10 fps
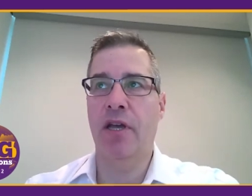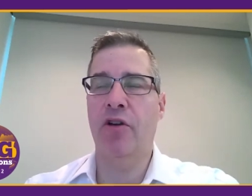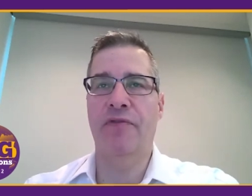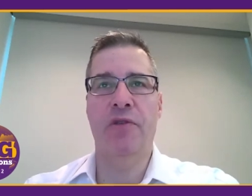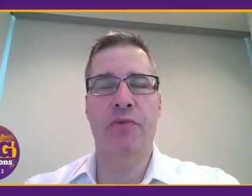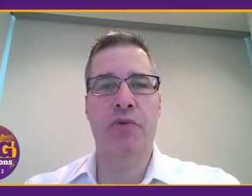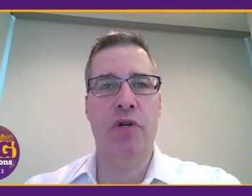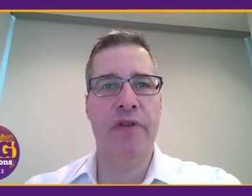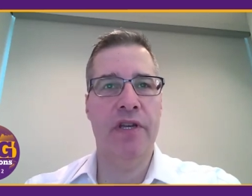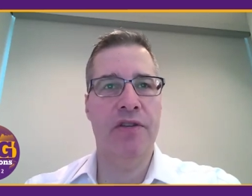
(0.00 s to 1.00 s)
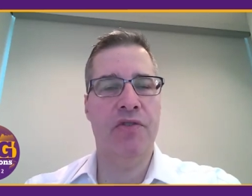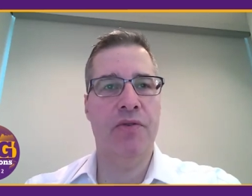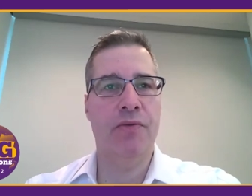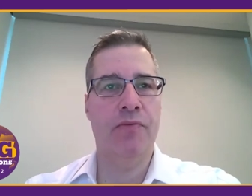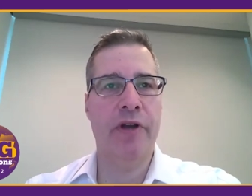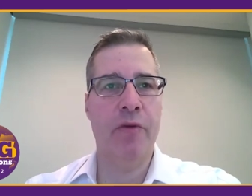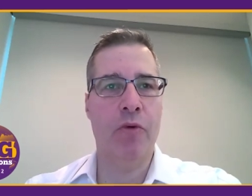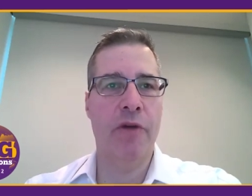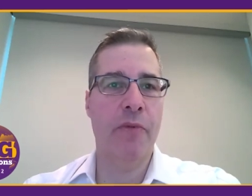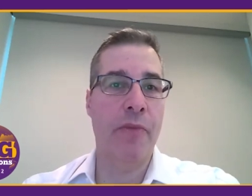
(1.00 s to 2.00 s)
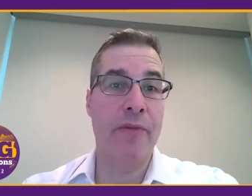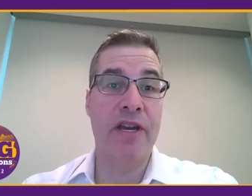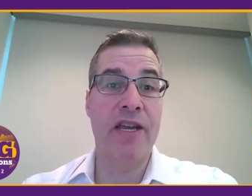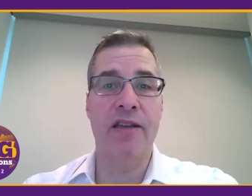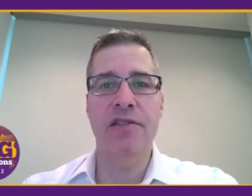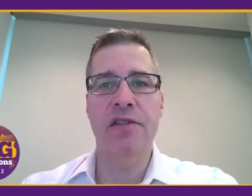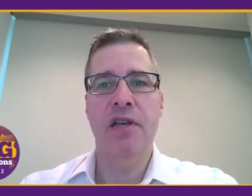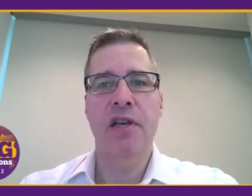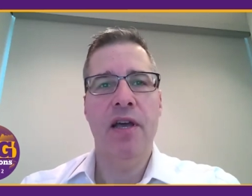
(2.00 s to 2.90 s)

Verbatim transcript: I don't know if subservient is the right word, but maybe it is.